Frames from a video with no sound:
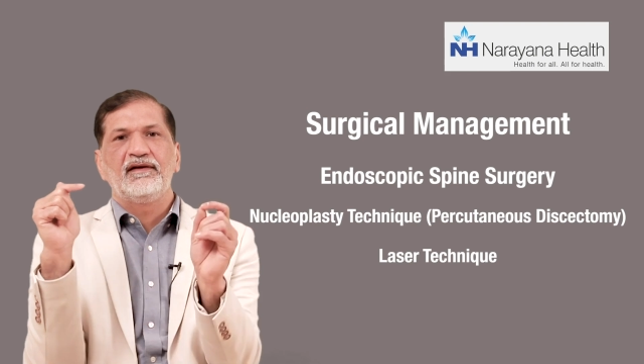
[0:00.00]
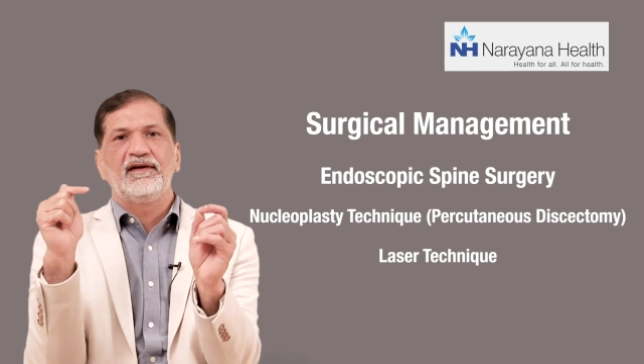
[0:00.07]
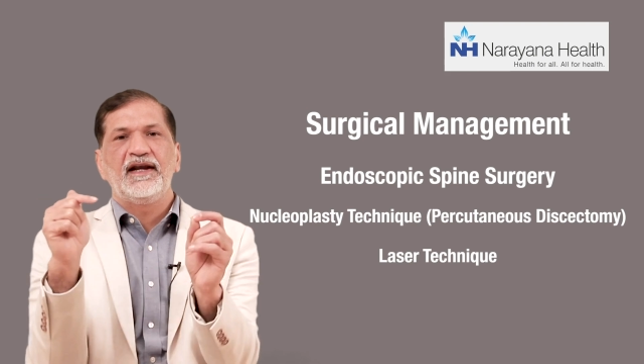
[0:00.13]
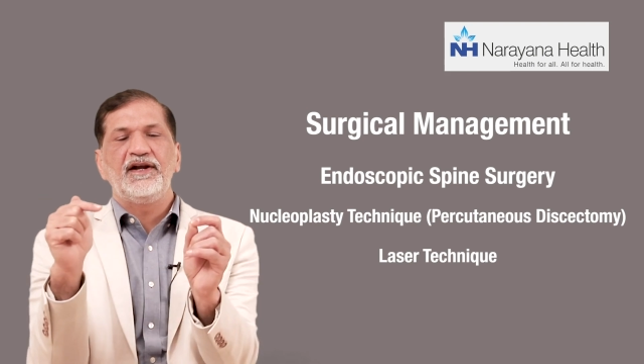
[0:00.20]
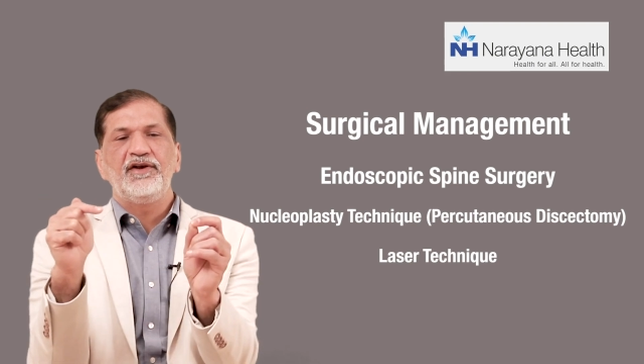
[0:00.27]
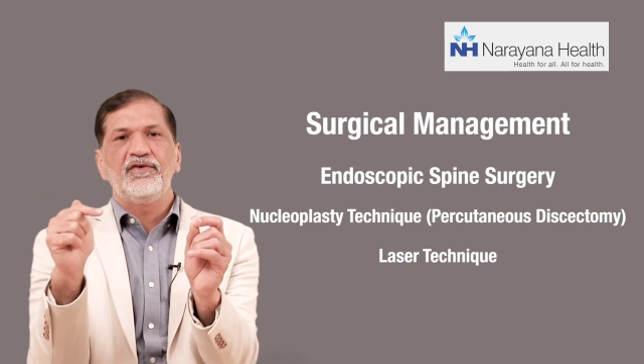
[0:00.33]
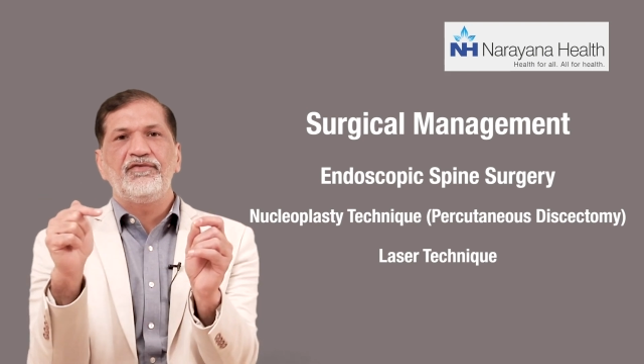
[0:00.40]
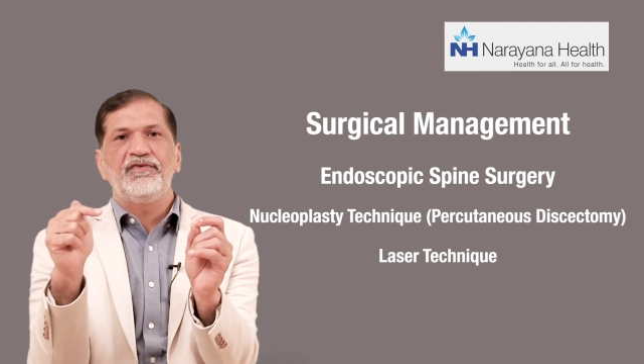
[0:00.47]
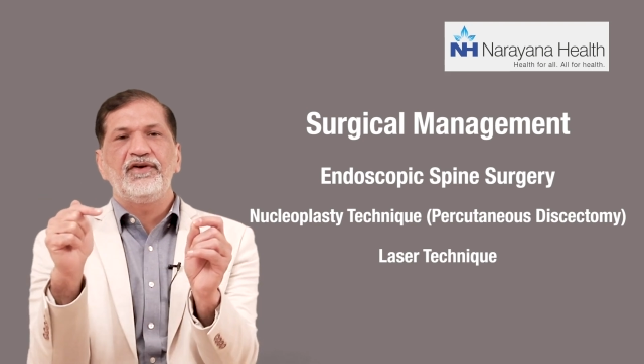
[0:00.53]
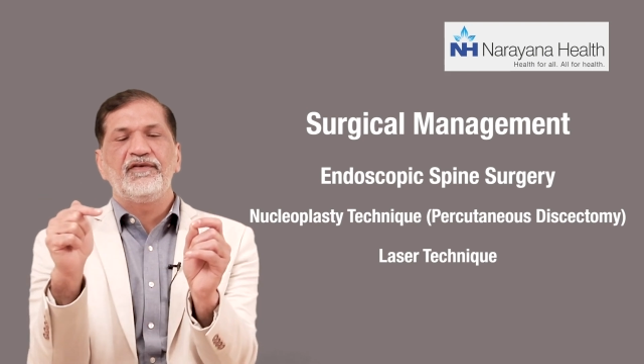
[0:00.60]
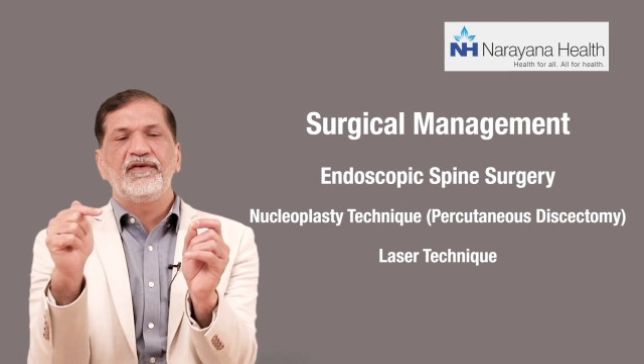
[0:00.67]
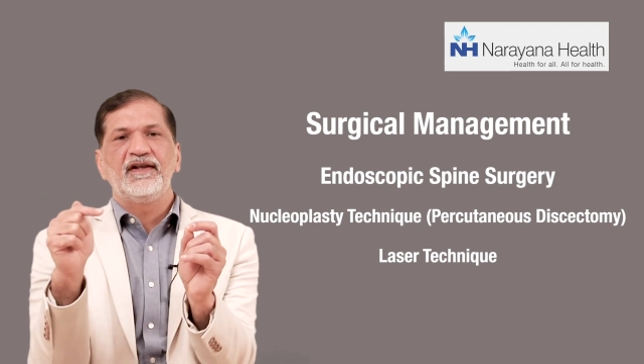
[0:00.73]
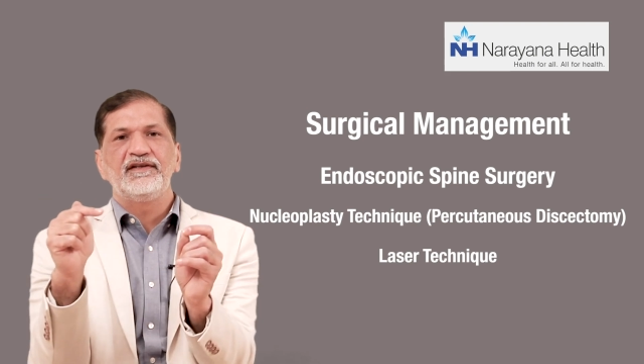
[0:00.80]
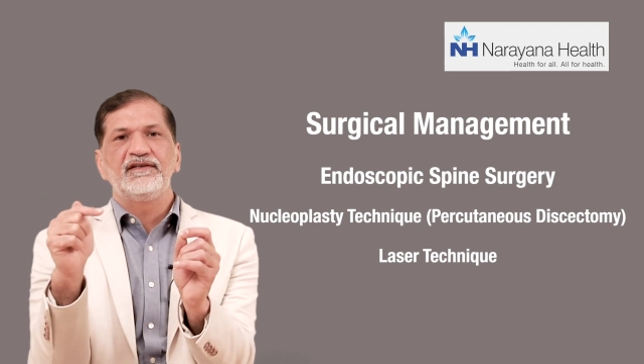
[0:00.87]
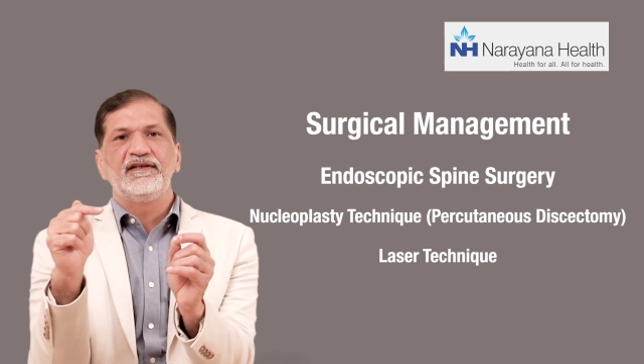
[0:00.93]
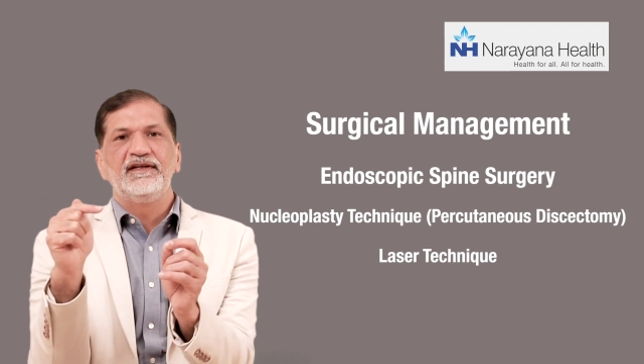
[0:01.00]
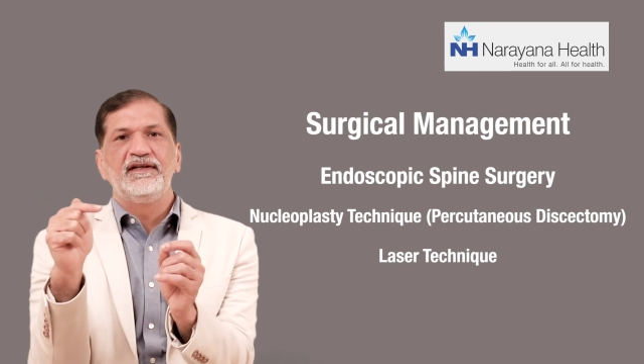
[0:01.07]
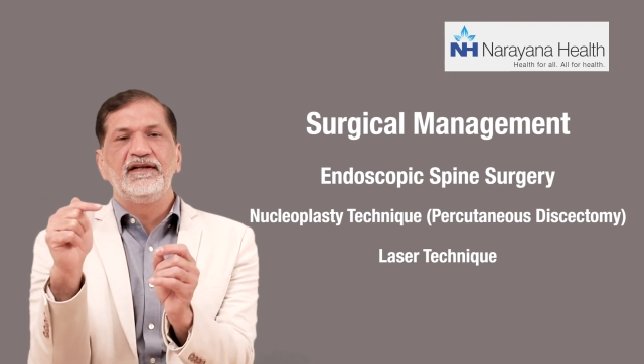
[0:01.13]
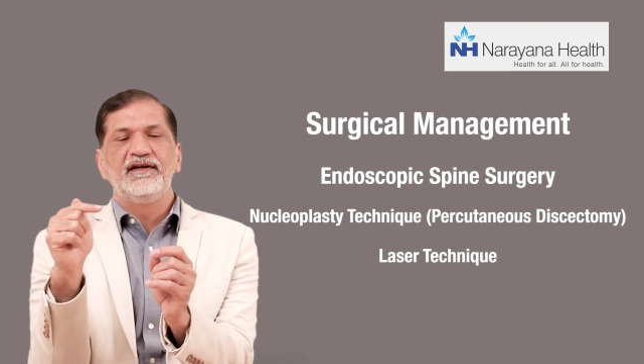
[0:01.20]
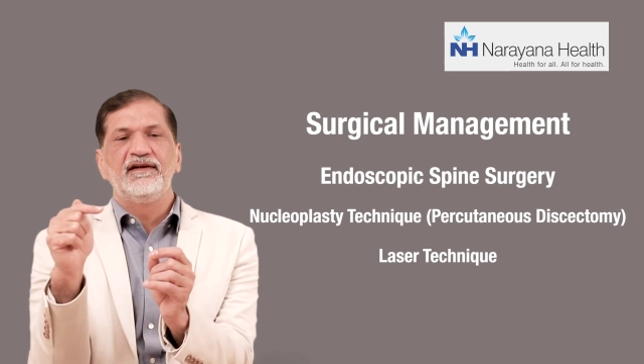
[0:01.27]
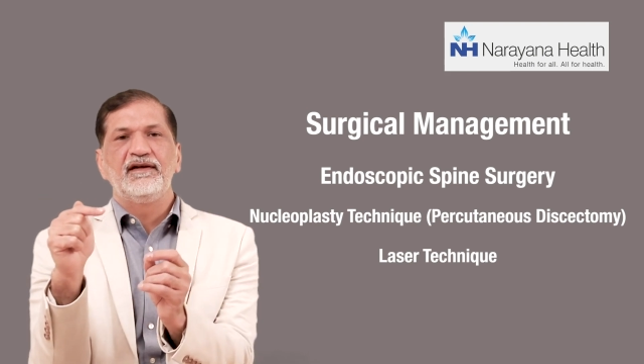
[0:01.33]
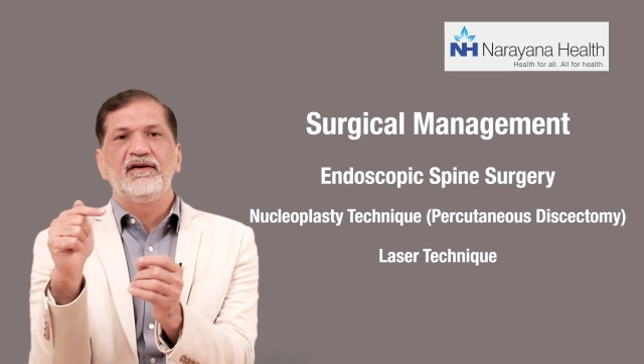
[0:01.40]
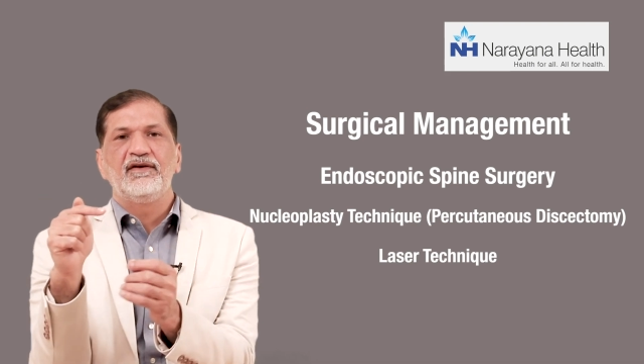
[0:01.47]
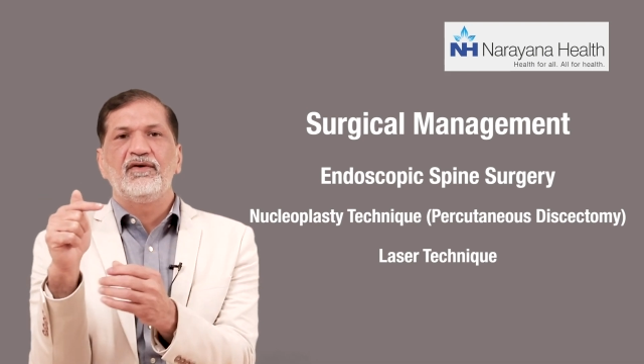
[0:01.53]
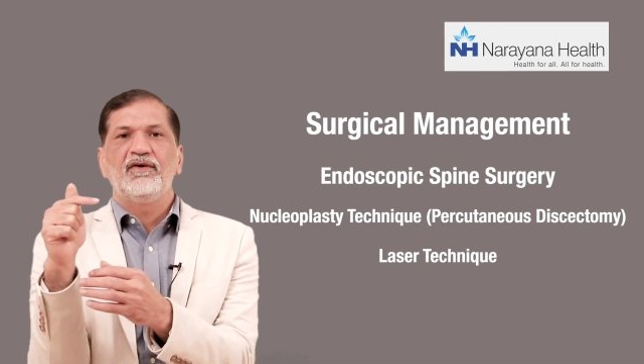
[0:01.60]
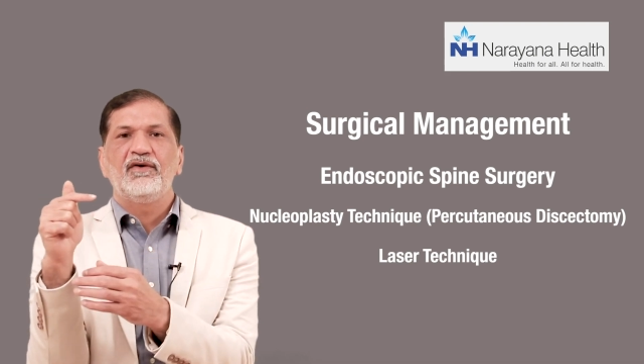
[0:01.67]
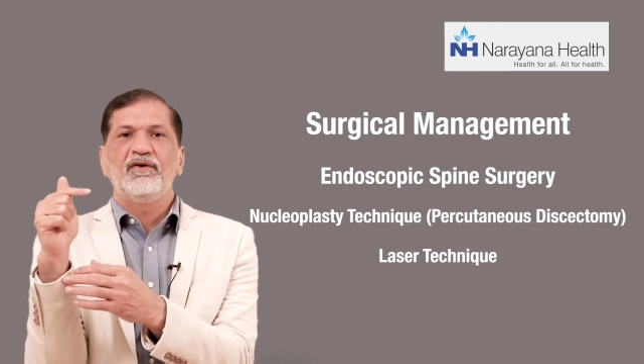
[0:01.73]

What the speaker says: radiofrequency needle